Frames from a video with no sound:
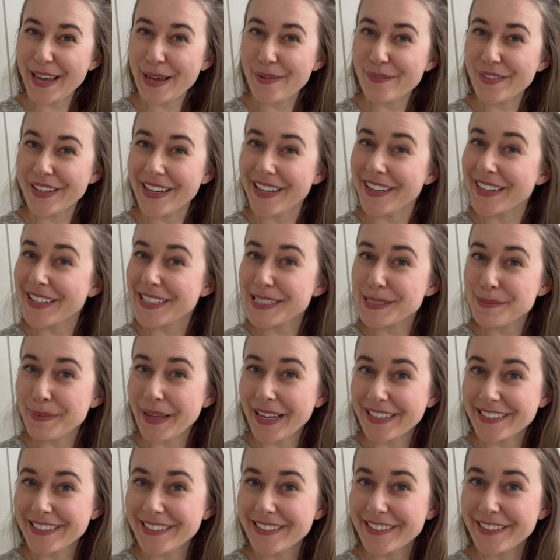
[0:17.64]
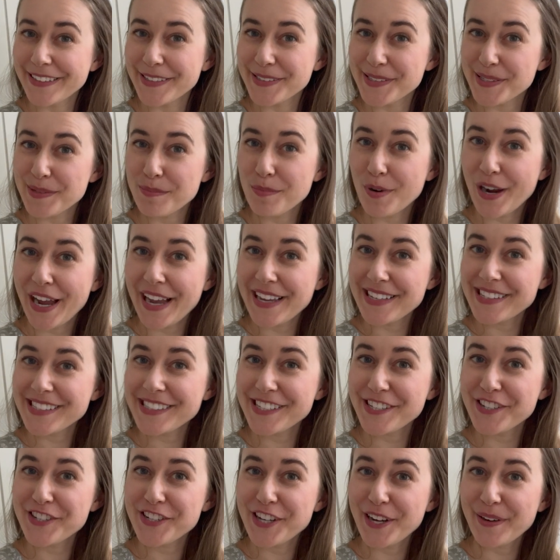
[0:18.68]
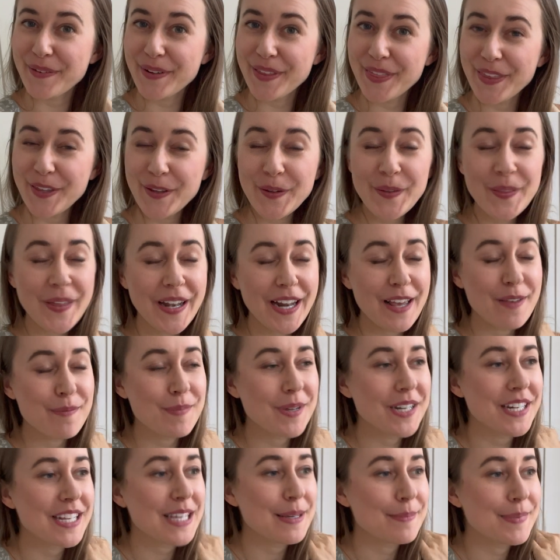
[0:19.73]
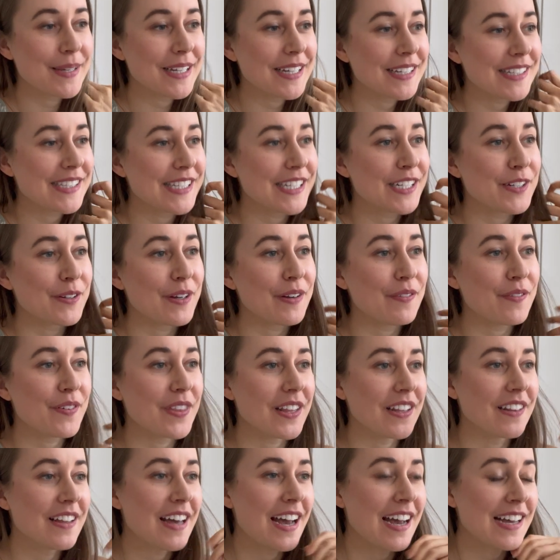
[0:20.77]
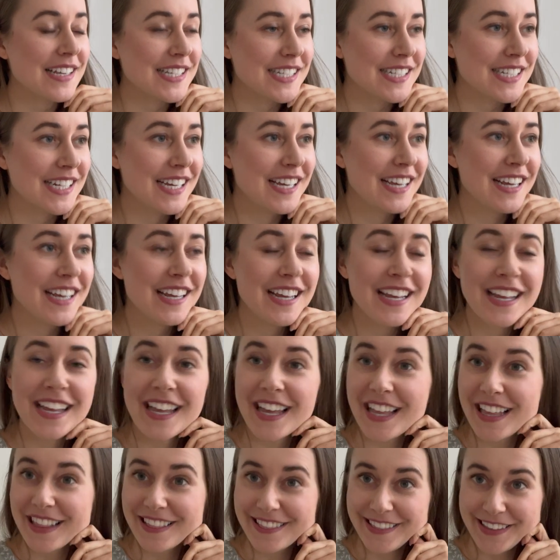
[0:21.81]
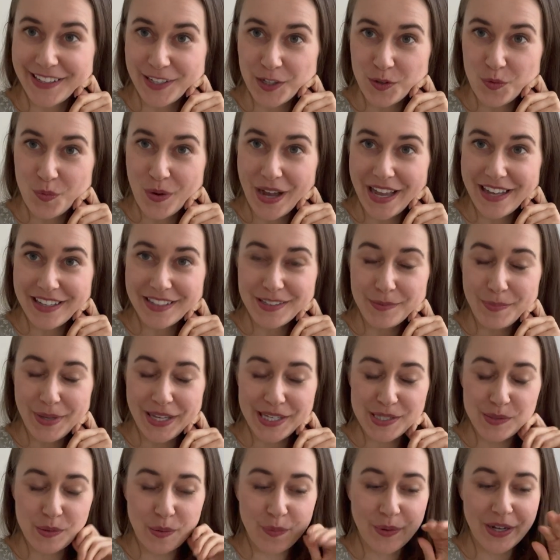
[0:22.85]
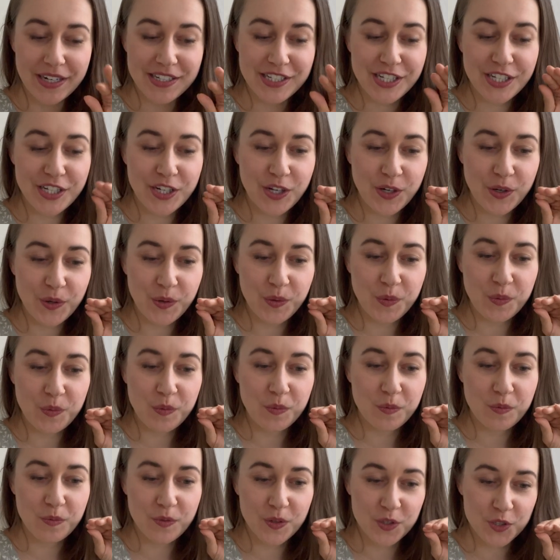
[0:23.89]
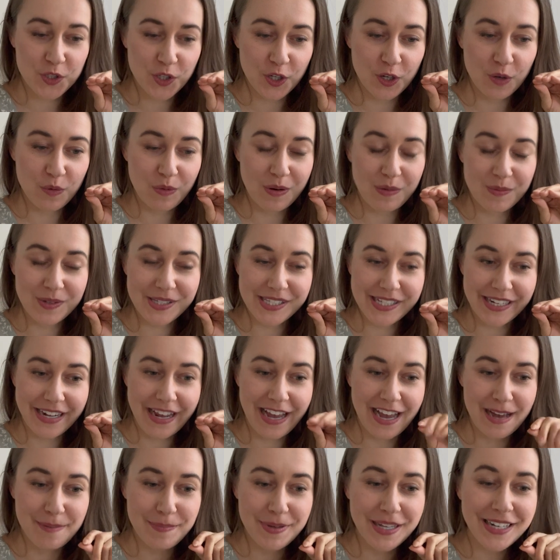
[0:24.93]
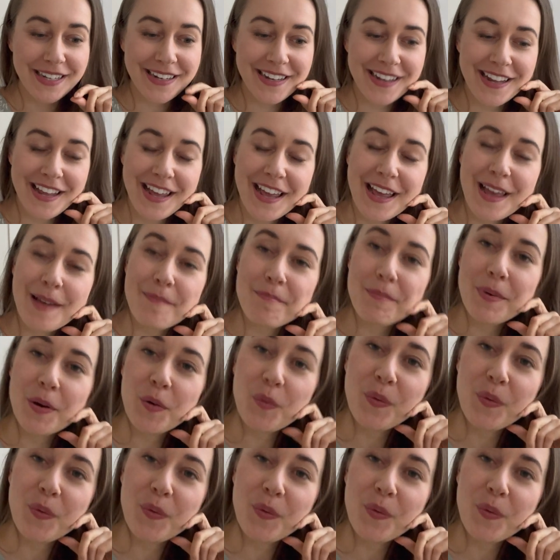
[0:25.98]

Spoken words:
have an unexpected little surprise to share with you that I've been keeping a secret for the last little while because we wanted to know for sure what was gonna happen. But